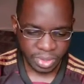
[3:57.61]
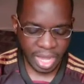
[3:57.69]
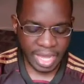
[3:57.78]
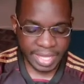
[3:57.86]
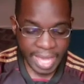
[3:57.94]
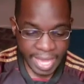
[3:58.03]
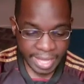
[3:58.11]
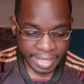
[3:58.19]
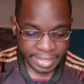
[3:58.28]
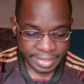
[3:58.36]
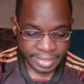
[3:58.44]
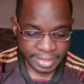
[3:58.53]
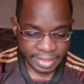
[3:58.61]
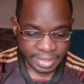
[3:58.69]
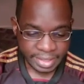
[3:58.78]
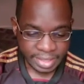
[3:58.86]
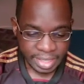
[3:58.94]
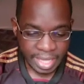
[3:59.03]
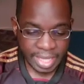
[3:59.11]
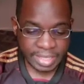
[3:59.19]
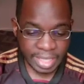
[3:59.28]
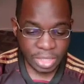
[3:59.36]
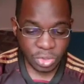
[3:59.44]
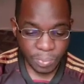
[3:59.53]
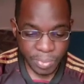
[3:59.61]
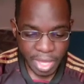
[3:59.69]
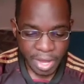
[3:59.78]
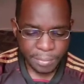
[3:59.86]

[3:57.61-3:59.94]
Again, he said to me,